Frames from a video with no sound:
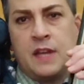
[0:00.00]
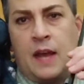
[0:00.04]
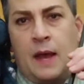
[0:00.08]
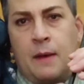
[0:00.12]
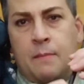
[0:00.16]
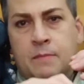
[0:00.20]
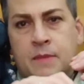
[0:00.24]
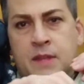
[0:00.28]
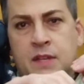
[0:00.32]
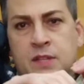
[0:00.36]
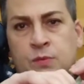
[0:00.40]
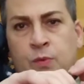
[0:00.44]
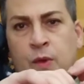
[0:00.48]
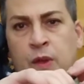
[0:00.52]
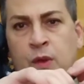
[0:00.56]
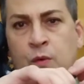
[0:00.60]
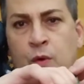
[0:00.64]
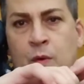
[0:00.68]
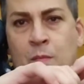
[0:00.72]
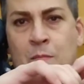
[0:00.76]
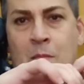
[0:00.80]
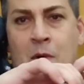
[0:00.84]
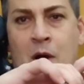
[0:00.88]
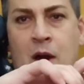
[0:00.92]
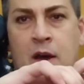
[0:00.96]
This week we
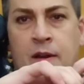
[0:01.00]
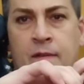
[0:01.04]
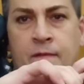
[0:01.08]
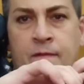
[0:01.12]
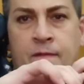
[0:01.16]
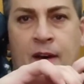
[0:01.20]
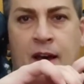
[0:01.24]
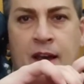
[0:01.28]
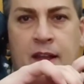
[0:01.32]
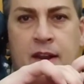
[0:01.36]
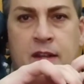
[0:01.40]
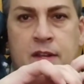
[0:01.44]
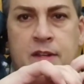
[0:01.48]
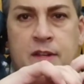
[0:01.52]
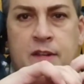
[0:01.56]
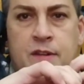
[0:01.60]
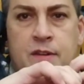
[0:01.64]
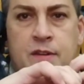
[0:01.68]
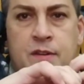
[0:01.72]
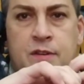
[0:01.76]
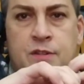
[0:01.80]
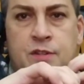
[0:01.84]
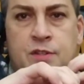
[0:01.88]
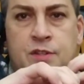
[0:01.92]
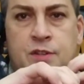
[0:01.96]
modified it
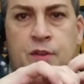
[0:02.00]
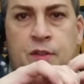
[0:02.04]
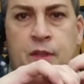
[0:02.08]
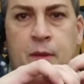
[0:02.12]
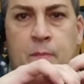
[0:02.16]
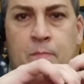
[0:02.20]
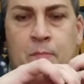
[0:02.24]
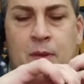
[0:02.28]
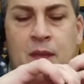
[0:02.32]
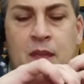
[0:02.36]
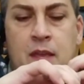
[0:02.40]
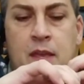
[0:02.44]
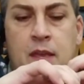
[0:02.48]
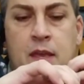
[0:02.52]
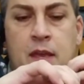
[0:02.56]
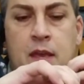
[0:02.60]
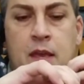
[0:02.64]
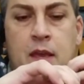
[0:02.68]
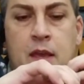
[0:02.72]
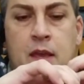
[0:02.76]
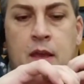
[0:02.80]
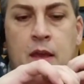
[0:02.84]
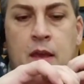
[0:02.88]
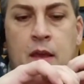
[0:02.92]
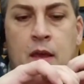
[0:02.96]
so that pinky
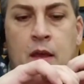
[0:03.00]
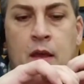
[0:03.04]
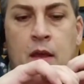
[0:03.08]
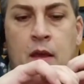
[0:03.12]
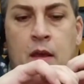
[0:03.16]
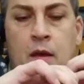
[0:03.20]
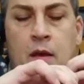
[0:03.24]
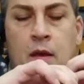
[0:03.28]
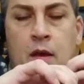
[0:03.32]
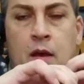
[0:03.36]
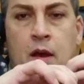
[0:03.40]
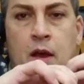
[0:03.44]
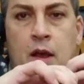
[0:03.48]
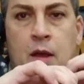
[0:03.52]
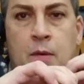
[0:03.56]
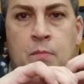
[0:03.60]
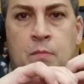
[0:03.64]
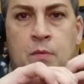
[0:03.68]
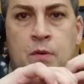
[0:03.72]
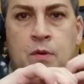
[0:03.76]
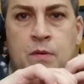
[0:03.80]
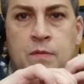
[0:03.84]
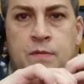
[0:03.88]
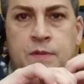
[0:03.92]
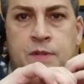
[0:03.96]

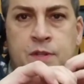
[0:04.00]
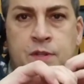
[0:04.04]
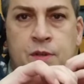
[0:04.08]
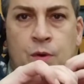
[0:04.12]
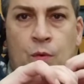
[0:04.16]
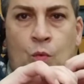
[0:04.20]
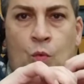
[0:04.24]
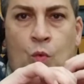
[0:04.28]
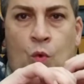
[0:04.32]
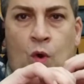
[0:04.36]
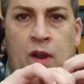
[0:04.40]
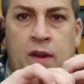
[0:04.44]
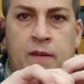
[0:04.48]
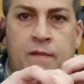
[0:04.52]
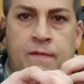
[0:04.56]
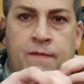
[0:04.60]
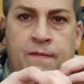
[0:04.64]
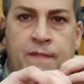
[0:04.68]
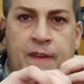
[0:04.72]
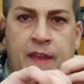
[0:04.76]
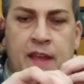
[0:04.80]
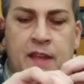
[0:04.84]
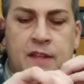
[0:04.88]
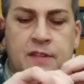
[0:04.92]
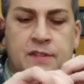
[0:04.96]
moves to one
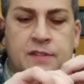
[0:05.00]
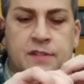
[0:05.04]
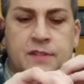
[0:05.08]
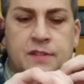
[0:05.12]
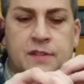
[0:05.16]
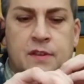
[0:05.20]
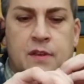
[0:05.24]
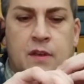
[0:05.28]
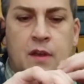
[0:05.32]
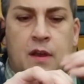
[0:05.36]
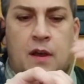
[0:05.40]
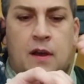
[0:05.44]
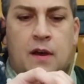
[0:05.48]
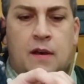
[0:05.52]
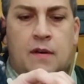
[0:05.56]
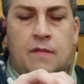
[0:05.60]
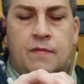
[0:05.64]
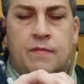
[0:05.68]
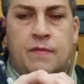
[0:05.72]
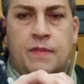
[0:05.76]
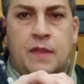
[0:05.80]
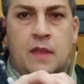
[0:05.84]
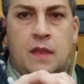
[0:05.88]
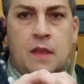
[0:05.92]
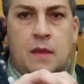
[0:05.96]
face of
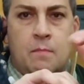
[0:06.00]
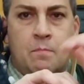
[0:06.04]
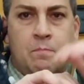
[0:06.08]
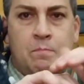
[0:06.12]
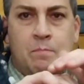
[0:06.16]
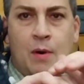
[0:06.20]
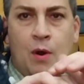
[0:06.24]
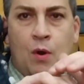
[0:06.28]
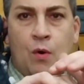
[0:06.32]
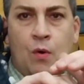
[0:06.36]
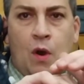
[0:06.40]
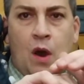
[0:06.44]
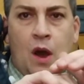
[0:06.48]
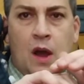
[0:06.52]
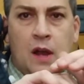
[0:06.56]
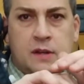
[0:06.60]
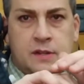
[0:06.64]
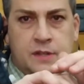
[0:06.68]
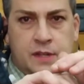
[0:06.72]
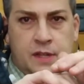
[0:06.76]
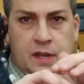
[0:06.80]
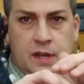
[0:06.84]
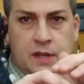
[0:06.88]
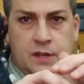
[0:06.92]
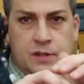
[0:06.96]
the bow
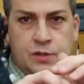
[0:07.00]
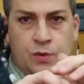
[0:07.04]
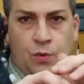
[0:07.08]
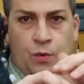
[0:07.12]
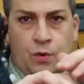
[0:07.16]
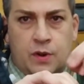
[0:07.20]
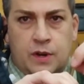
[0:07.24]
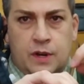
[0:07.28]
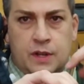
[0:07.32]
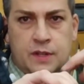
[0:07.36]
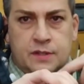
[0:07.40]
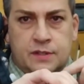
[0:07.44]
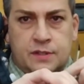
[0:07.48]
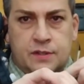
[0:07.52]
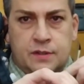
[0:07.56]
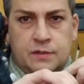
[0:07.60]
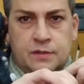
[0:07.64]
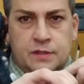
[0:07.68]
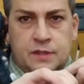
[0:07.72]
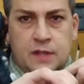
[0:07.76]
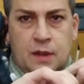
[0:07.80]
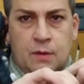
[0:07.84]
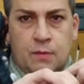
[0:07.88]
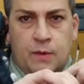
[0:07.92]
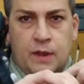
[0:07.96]
octagon toward us. So it's not
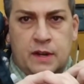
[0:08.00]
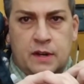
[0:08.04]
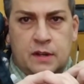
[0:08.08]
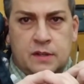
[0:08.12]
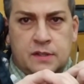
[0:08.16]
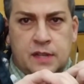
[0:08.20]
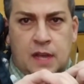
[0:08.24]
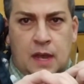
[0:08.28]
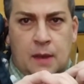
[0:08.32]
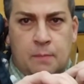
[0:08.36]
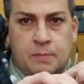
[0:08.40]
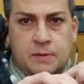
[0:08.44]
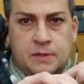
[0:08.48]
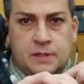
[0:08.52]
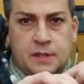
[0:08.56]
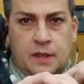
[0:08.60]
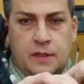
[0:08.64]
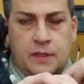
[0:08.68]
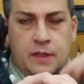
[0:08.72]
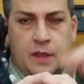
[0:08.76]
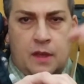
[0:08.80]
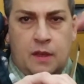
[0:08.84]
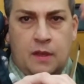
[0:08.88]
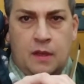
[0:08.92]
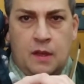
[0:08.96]
right on top, it's on the
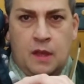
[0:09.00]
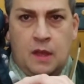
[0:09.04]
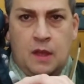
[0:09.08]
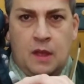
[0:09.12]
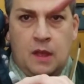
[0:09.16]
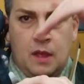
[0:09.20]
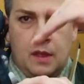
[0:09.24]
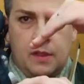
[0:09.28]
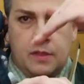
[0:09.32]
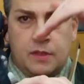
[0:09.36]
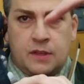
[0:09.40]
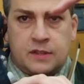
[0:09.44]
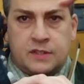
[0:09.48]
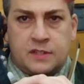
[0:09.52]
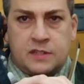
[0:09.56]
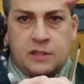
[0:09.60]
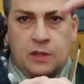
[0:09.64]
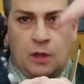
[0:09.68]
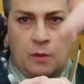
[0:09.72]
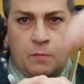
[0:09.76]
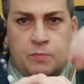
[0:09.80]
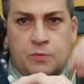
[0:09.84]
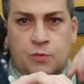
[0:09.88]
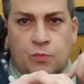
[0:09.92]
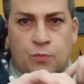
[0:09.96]
sloped
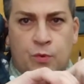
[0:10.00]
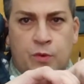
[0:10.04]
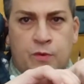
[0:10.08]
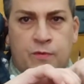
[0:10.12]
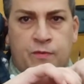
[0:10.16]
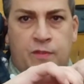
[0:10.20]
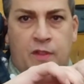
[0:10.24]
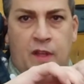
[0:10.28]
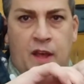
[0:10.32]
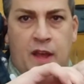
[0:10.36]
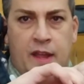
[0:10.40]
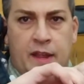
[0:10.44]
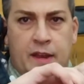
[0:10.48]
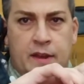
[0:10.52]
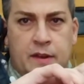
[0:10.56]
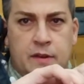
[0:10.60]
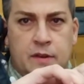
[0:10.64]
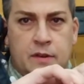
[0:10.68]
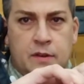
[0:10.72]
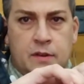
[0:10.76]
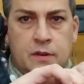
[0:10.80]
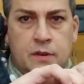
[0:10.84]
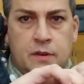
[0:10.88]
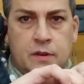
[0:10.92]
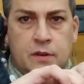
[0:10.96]
roof line
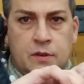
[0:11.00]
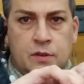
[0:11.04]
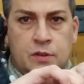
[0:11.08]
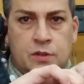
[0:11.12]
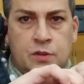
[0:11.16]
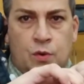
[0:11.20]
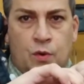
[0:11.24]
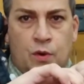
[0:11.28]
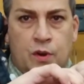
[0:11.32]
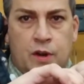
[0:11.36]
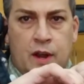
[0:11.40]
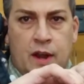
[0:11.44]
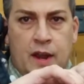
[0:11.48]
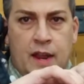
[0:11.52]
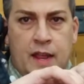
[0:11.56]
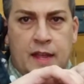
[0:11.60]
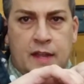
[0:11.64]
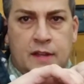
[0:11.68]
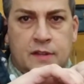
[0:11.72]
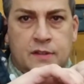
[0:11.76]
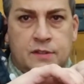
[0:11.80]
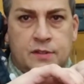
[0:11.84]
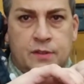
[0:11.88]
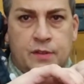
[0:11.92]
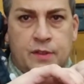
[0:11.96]
toward our hand. So
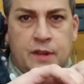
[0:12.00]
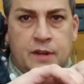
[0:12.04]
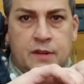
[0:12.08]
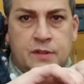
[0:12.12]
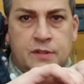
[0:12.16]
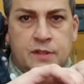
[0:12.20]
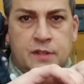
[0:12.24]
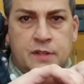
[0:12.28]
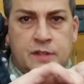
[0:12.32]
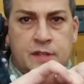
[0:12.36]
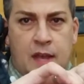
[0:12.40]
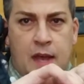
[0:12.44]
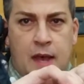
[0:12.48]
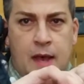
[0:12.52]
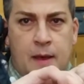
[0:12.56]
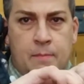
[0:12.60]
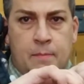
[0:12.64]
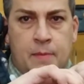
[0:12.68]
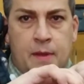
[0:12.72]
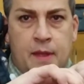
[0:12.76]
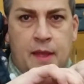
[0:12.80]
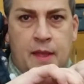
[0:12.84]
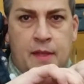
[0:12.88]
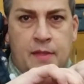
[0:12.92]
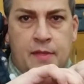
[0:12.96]
there's the top
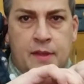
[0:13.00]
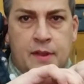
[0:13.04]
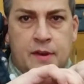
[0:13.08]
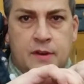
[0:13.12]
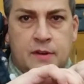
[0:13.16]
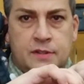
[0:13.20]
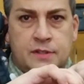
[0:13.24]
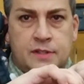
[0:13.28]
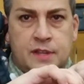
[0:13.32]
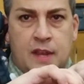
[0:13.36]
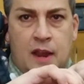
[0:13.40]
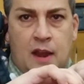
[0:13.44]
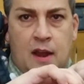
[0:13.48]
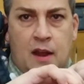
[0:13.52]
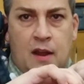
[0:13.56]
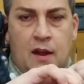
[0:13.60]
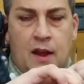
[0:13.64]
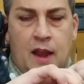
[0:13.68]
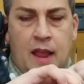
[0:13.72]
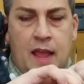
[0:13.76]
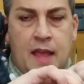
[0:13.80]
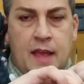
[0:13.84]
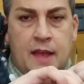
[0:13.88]
and there's our hand.